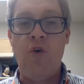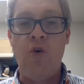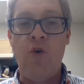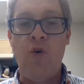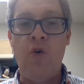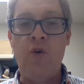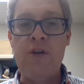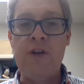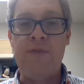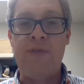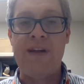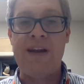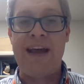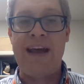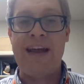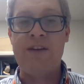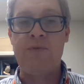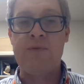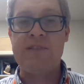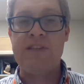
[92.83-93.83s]
All of the
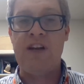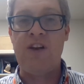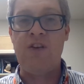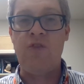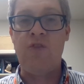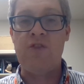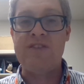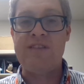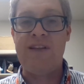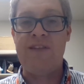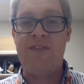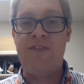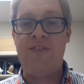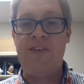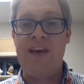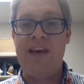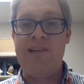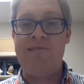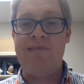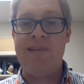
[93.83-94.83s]
land was the lord's in
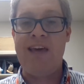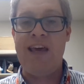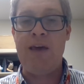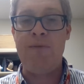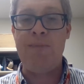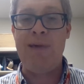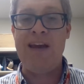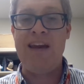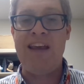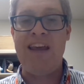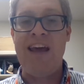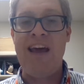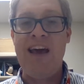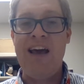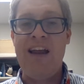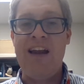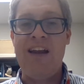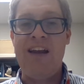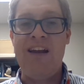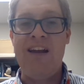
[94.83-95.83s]
theory. He merely
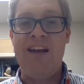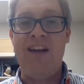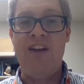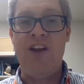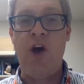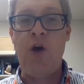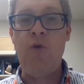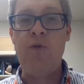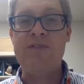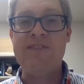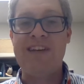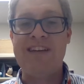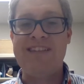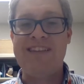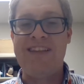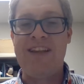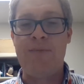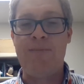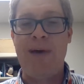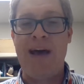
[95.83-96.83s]
loaned it
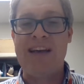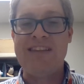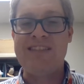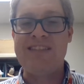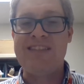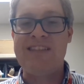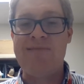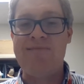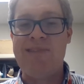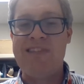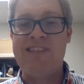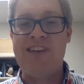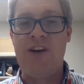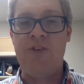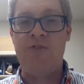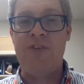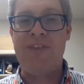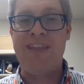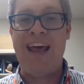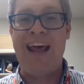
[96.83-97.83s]
to the peasants in
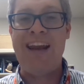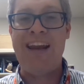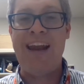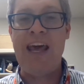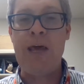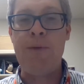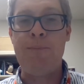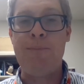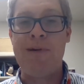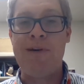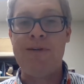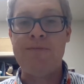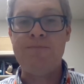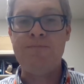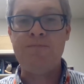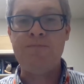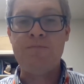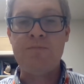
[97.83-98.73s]
return for their labor.